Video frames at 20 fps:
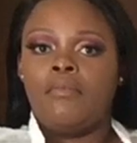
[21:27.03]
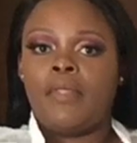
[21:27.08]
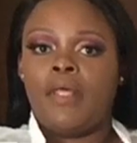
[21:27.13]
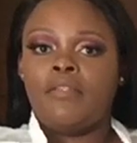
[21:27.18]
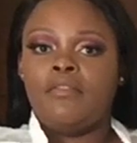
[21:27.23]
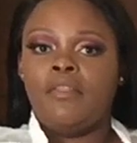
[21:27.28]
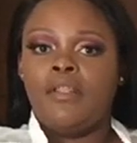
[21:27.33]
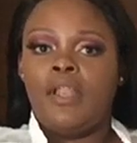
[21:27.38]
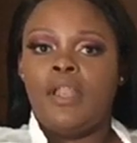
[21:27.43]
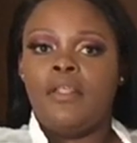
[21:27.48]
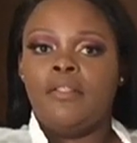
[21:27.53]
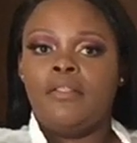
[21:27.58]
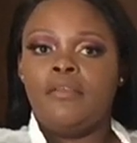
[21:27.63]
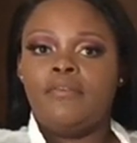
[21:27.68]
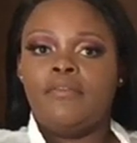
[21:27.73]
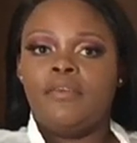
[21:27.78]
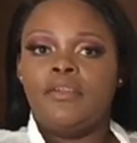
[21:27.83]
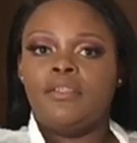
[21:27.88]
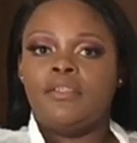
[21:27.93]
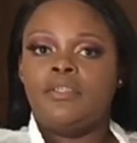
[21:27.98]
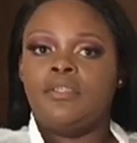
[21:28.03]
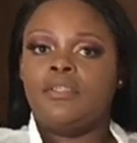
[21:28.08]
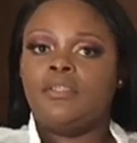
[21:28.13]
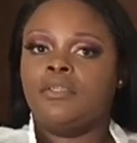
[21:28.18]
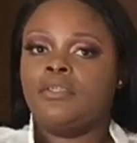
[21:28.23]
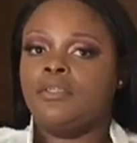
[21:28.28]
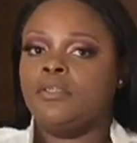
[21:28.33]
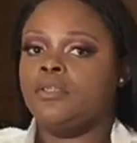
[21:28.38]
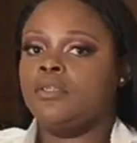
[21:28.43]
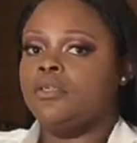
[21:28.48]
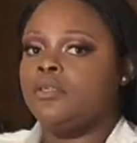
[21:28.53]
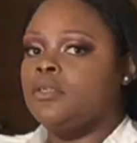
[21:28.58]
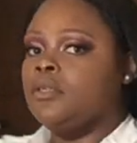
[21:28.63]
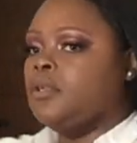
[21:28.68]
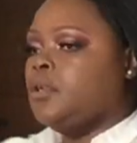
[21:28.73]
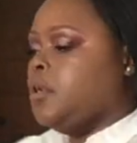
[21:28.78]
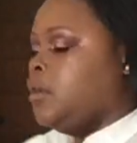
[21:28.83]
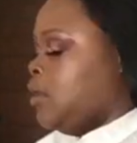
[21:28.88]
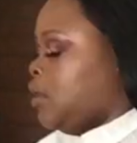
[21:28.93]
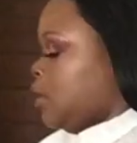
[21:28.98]
That's the length of it.
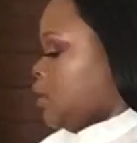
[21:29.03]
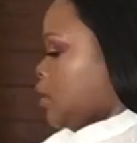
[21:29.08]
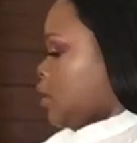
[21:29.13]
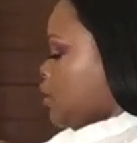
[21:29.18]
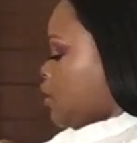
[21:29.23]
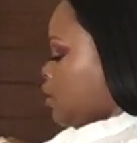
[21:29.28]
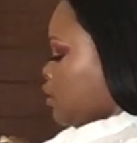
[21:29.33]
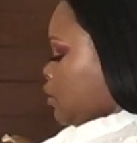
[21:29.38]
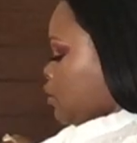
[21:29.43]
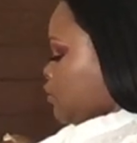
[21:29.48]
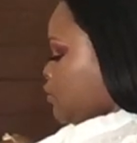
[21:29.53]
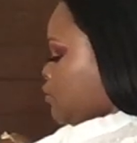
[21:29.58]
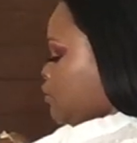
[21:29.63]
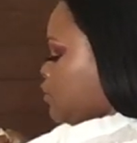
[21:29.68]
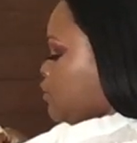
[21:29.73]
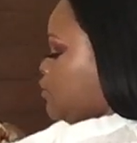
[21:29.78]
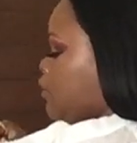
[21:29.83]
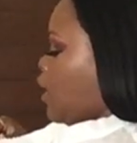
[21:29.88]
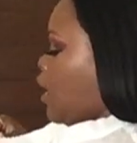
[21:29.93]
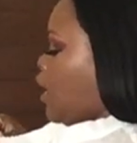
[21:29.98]
Here's the